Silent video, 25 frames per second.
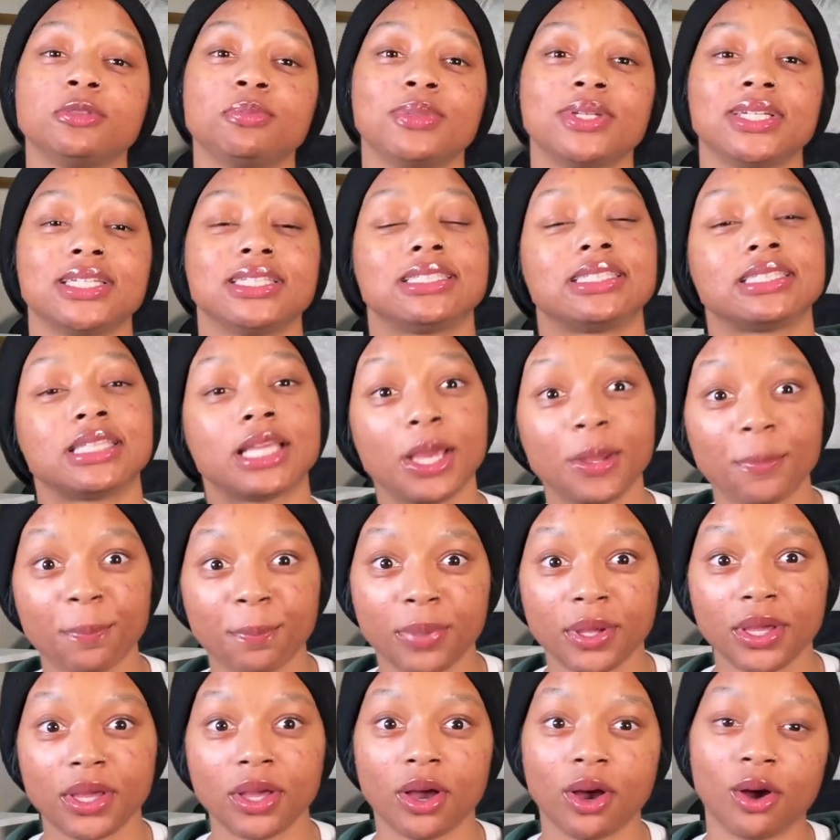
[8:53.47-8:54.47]
being
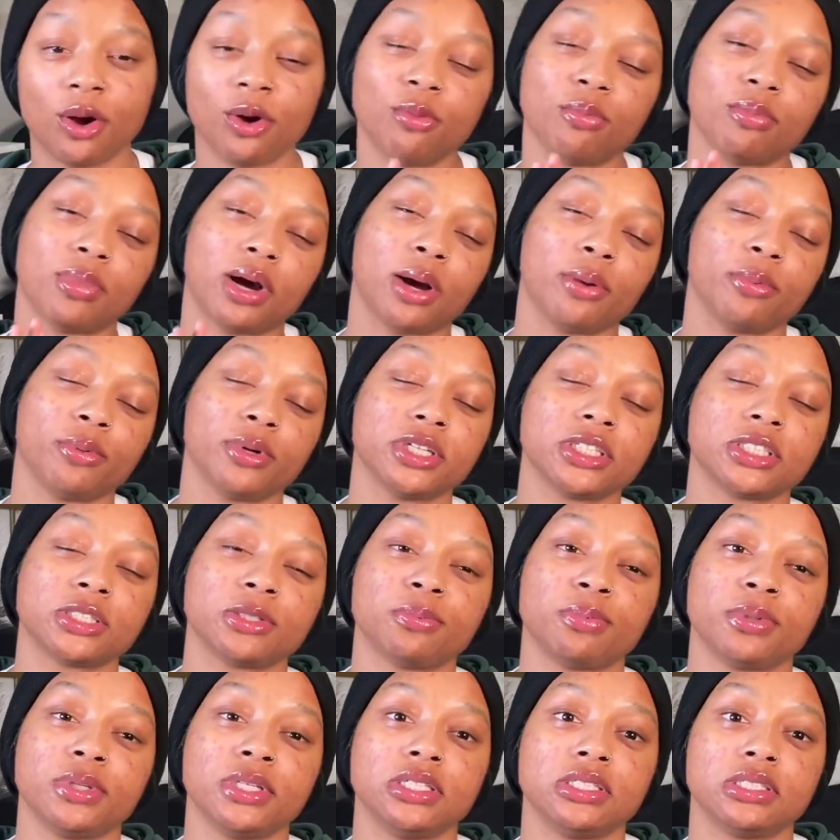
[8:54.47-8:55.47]
skimpy on my
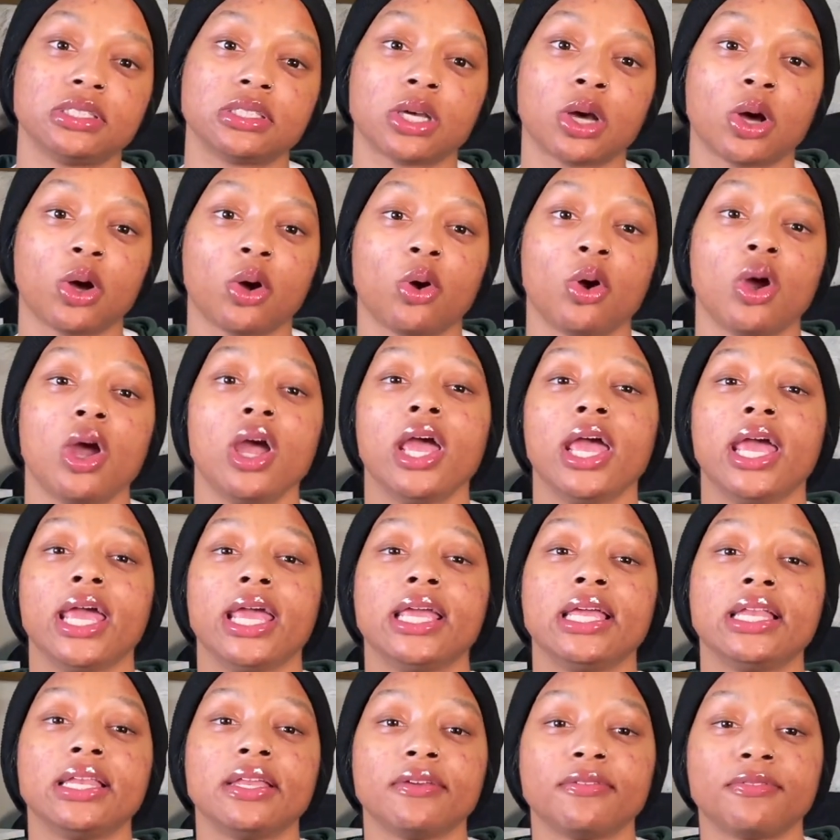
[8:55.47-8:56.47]
recipe, so
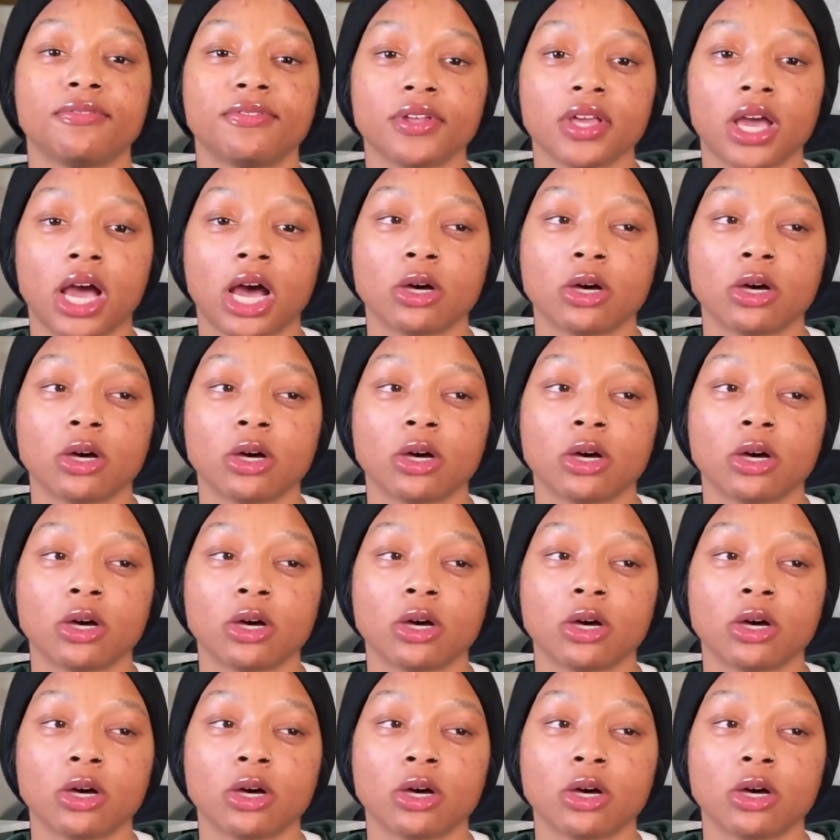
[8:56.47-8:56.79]
it didn't fit.